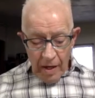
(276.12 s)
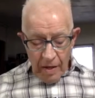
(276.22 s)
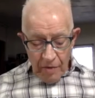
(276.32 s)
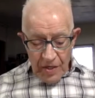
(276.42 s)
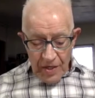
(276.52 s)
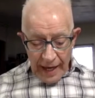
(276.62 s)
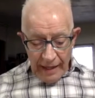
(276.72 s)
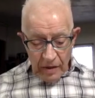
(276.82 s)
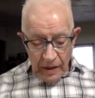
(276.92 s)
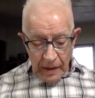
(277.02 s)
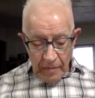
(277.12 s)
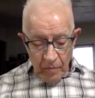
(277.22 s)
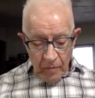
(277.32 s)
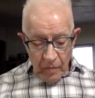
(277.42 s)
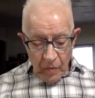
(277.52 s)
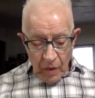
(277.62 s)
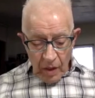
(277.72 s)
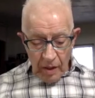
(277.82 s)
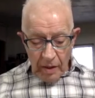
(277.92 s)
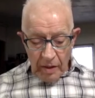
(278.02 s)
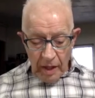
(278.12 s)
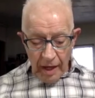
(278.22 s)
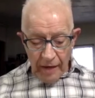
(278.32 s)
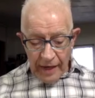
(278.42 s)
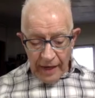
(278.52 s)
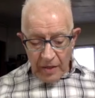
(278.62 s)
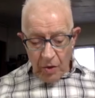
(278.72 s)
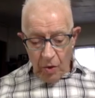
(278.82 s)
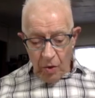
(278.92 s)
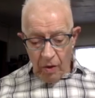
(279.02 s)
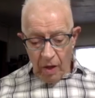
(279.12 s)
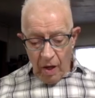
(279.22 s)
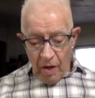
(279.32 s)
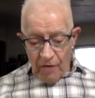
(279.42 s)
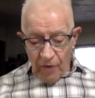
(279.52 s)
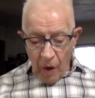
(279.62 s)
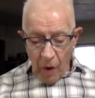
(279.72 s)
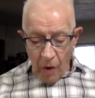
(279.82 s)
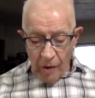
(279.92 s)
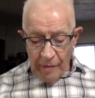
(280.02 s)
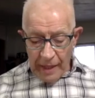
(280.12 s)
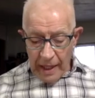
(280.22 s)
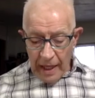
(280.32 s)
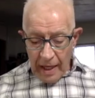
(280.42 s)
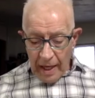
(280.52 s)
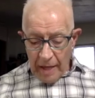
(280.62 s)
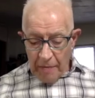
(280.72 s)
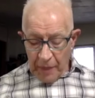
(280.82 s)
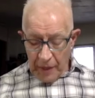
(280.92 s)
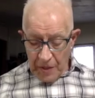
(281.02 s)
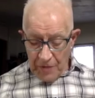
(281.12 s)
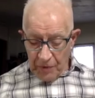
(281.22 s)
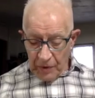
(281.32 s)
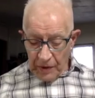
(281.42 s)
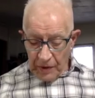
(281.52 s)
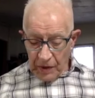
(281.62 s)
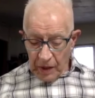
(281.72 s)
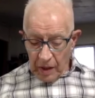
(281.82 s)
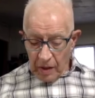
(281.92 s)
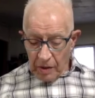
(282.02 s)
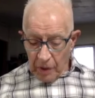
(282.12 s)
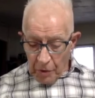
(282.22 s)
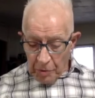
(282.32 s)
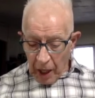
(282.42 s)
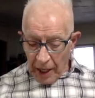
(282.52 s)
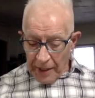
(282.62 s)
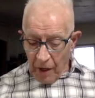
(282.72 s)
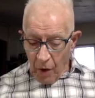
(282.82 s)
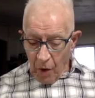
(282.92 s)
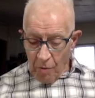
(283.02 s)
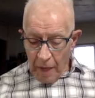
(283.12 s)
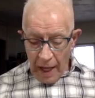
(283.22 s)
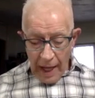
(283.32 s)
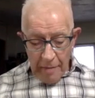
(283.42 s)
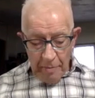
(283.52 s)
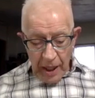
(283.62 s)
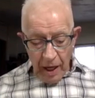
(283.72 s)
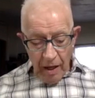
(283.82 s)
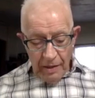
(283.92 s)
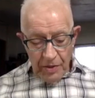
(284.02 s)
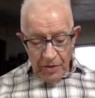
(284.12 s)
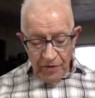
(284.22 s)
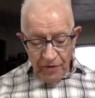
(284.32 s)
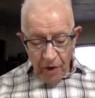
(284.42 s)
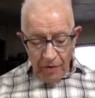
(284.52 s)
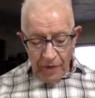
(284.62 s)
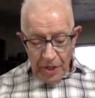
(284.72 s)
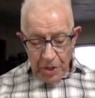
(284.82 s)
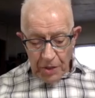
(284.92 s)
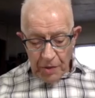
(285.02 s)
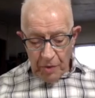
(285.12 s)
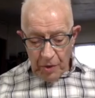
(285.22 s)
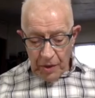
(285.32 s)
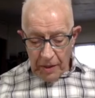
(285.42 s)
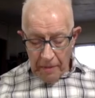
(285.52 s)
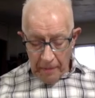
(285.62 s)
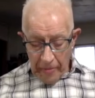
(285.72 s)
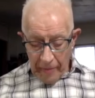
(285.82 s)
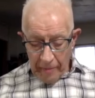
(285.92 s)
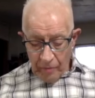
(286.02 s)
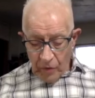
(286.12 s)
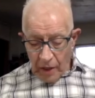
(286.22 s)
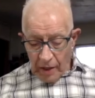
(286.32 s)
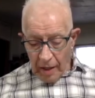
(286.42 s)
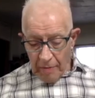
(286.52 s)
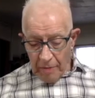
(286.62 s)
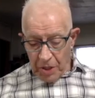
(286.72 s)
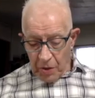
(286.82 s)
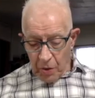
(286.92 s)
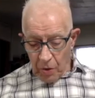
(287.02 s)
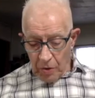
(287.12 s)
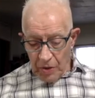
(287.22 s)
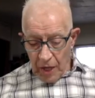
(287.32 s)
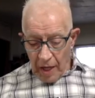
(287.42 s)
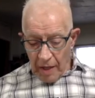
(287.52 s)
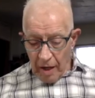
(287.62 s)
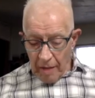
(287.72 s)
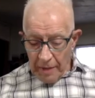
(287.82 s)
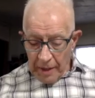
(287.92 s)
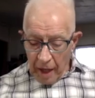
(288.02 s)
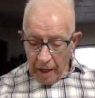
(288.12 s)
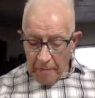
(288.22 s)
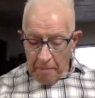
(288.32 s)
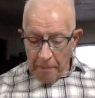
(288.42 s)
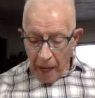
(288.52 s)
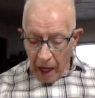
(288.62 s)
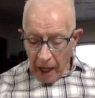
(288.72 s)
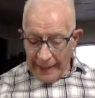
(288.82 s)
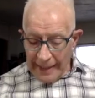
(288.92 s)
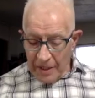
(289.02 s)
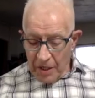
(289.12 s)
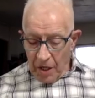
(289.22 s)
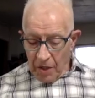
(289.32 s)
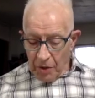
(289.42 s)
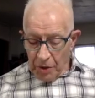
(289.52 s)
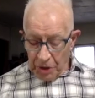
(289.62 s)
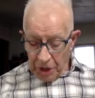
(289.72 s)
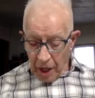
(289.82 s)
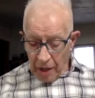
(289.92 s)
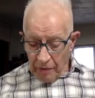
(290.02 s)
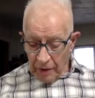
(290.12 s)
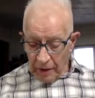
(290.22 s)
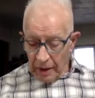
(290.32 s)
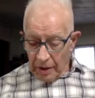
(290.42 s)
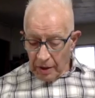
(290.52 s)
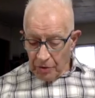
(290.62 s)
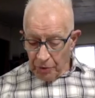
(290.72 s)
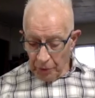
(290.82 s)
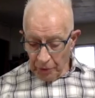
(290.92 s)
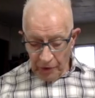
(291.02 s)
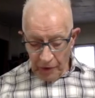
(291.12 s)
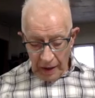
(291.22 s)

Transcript: resounding her clarion call for harmony and peacefulness close by to home and beyond to the far-reaching community. Come, she calls, come and unbind your chakra truth.